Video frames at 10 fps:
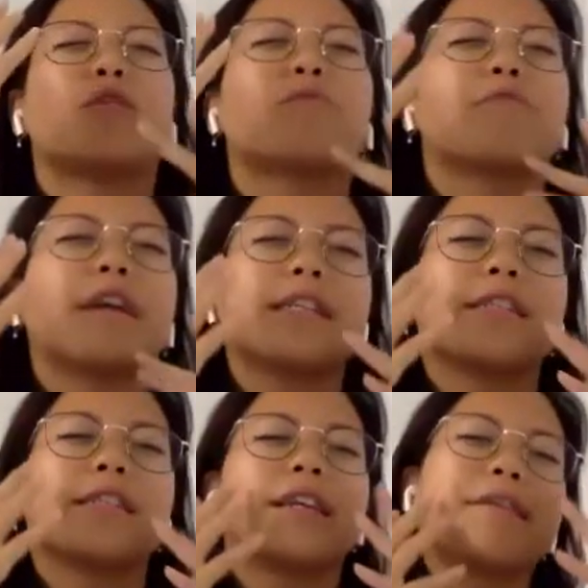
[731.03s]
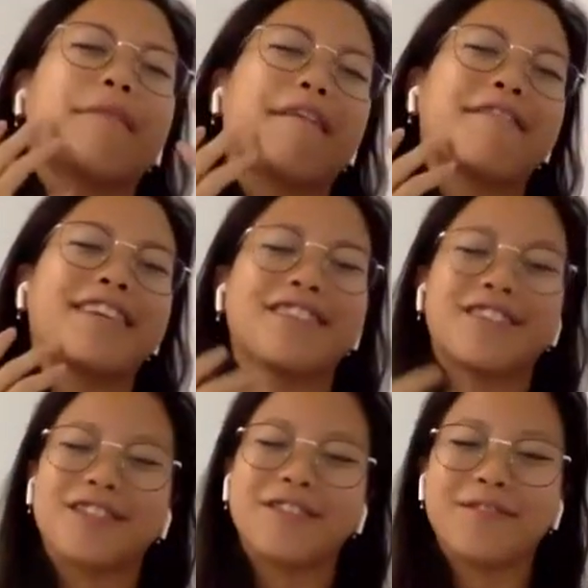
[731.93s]
the warm rays hitting my face
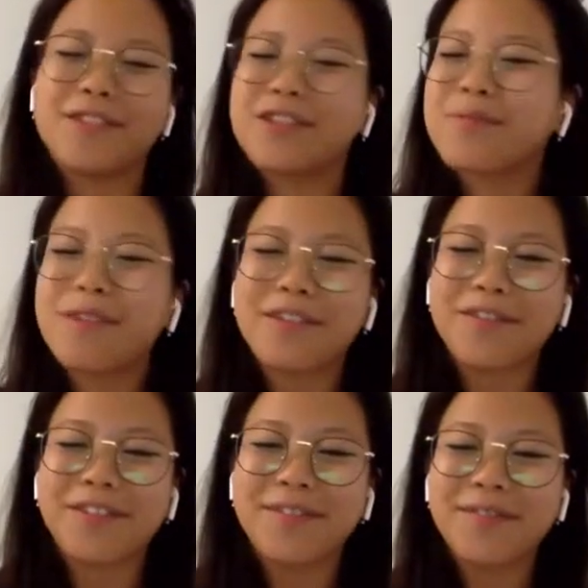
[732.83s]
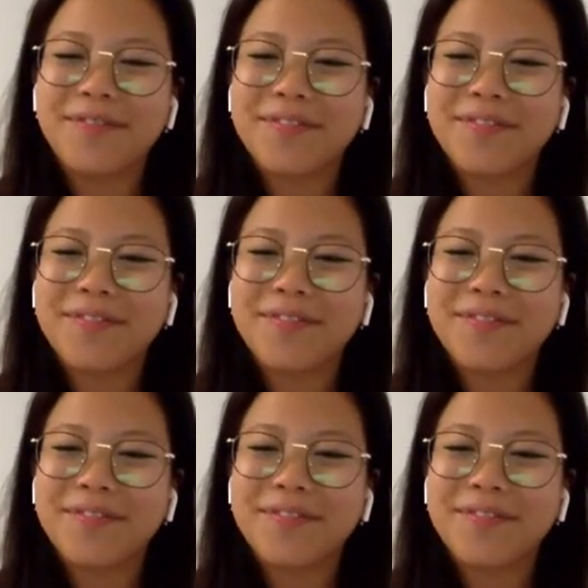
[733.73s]
too, which is wonderful.